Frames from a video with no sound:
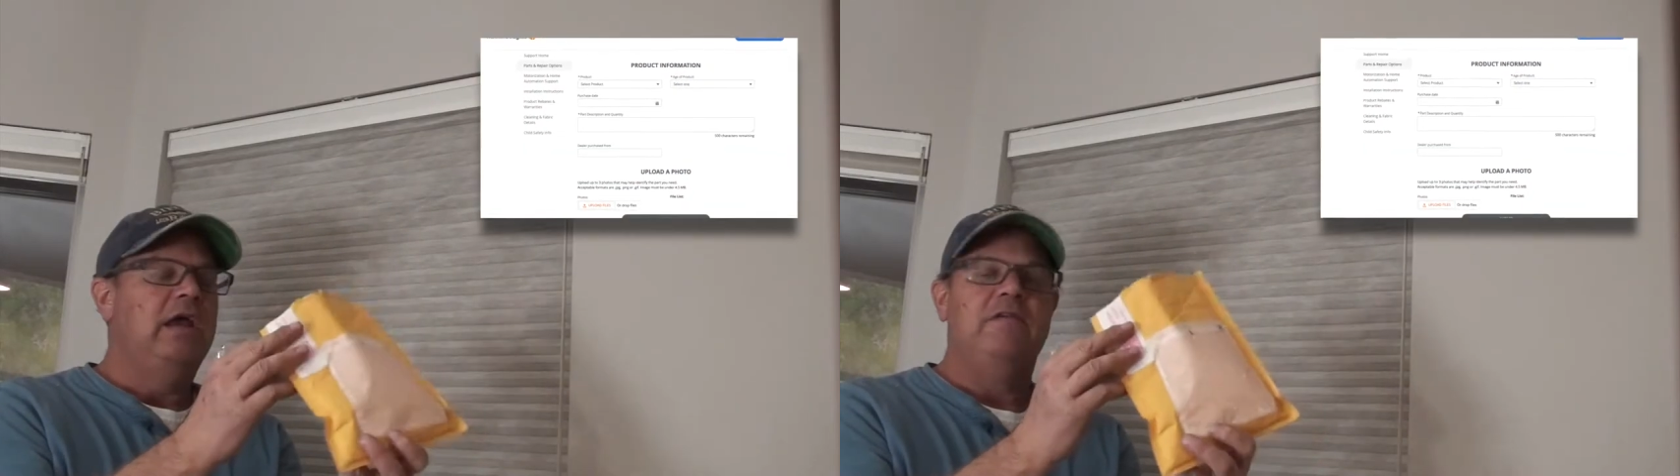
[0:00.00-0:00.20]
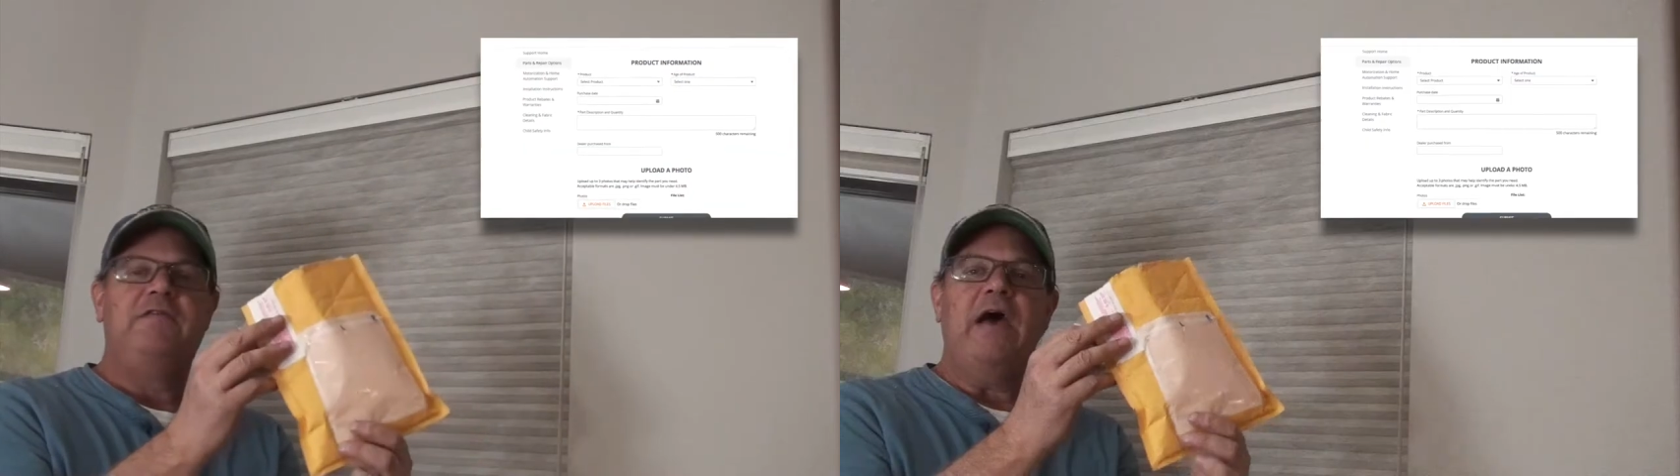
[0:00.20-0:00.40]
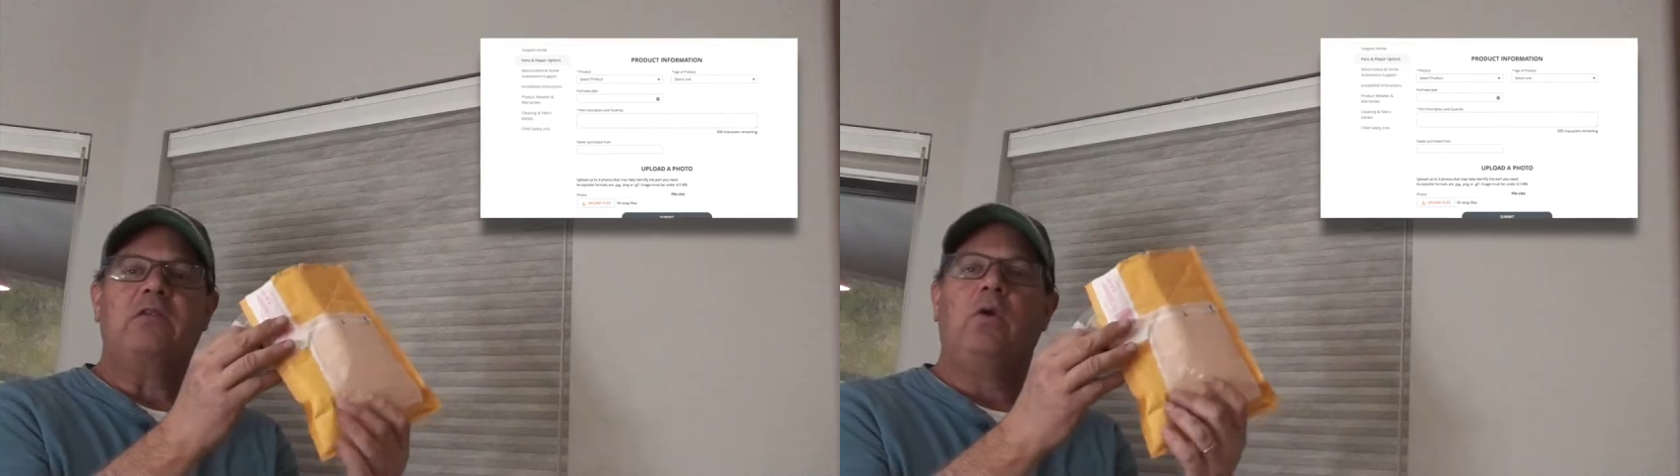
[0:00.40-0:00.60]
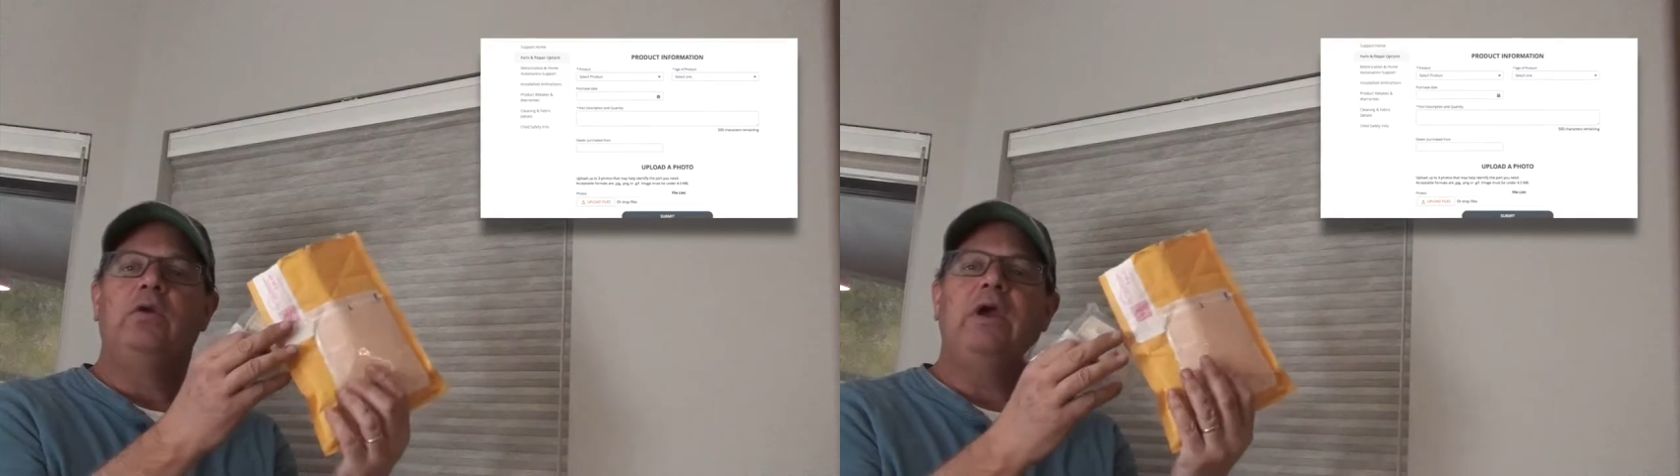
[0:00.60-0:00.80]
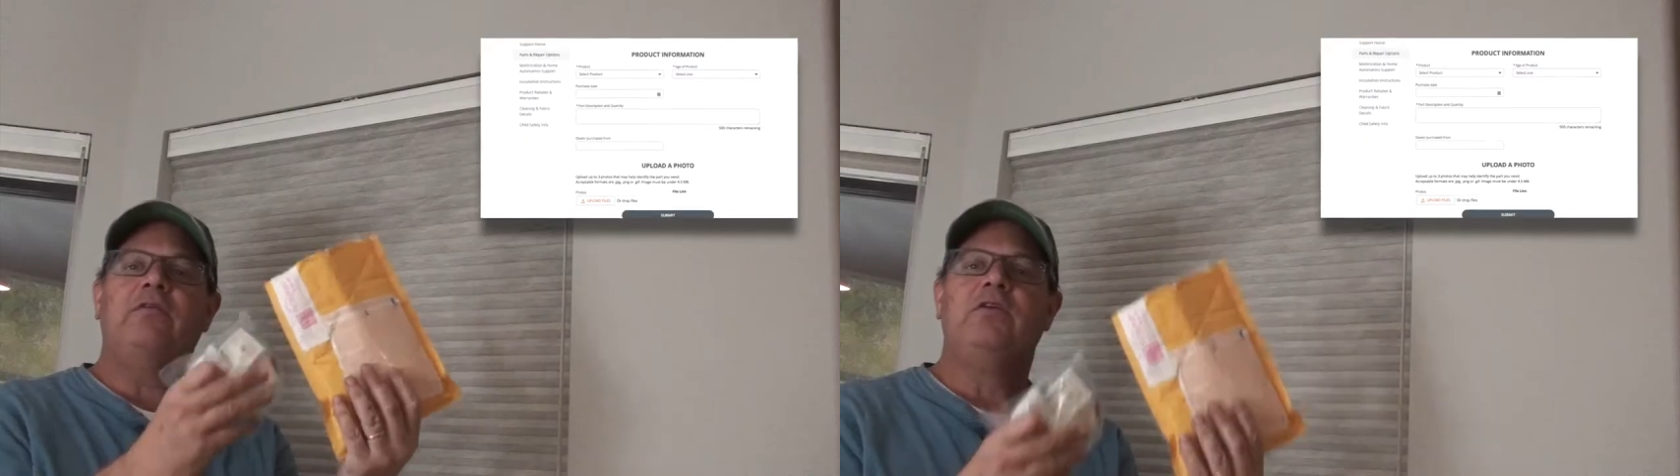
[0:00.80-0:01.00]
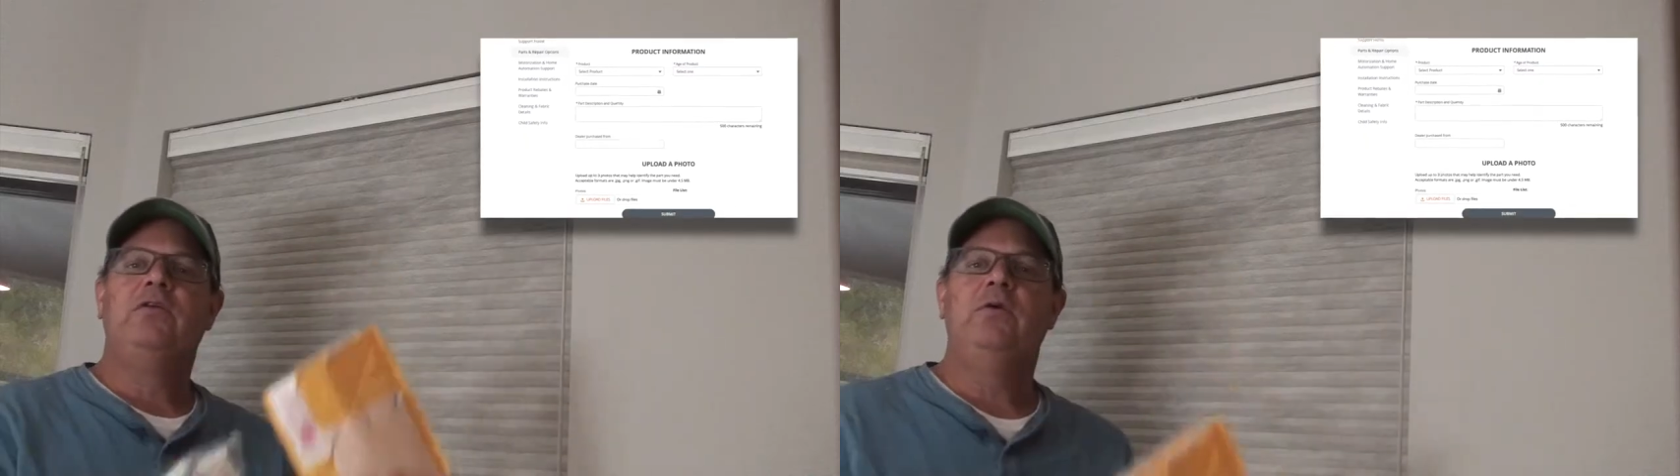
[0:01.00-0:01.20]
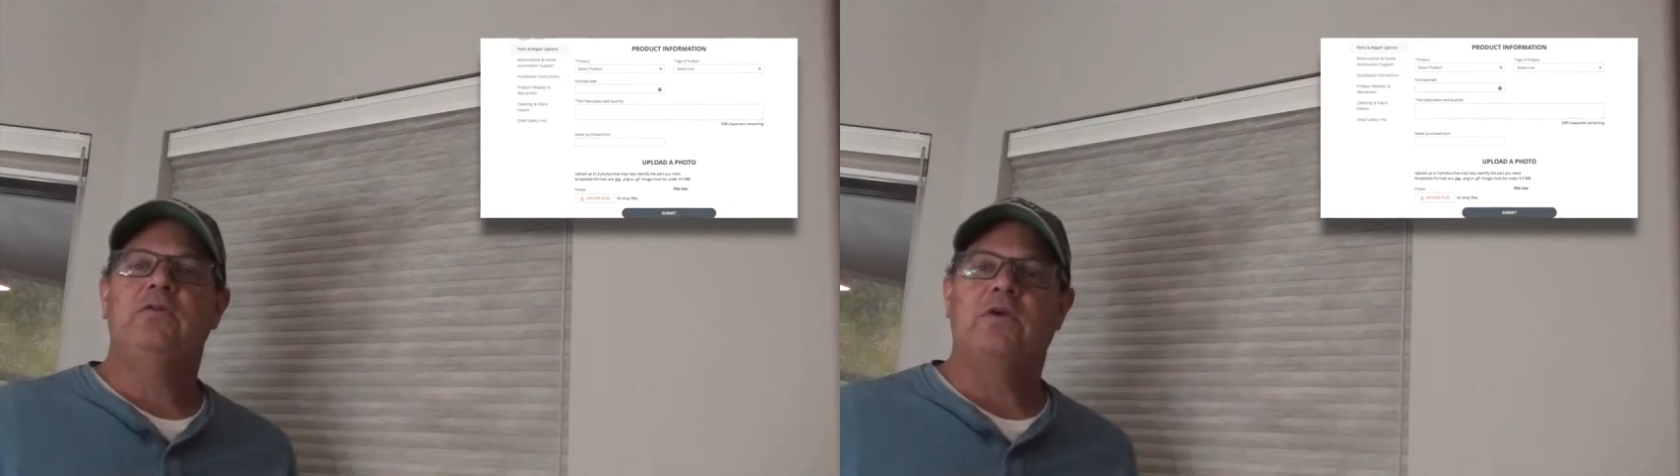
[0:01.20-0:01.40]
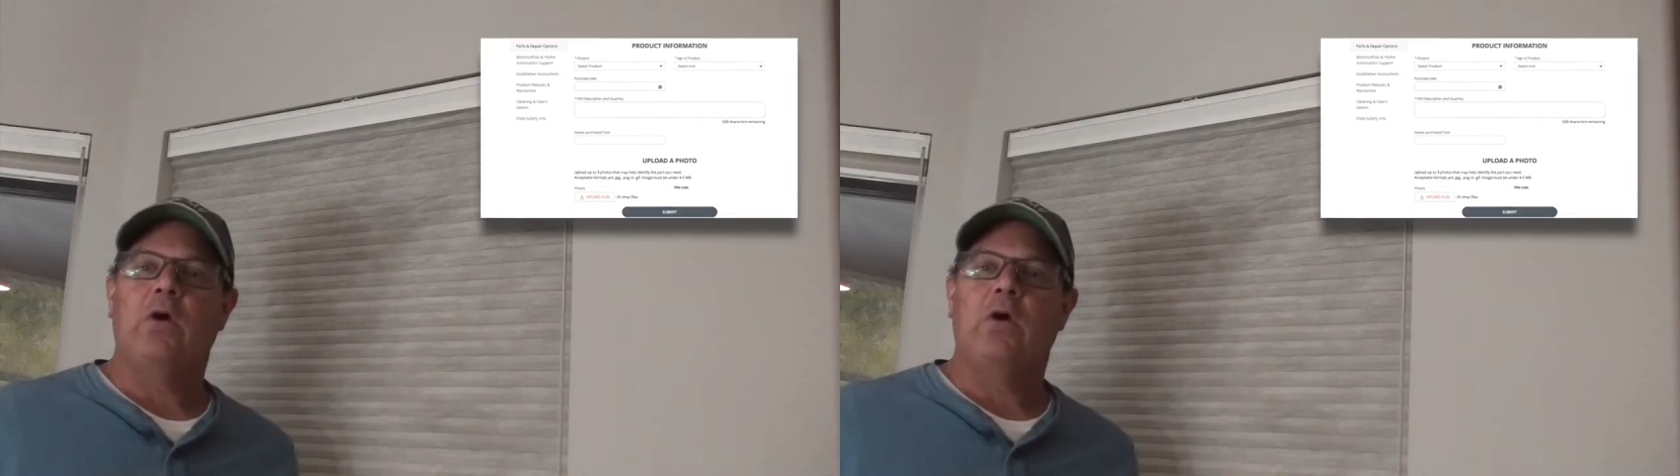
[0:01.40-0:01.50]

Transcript: In fact, all you have to do is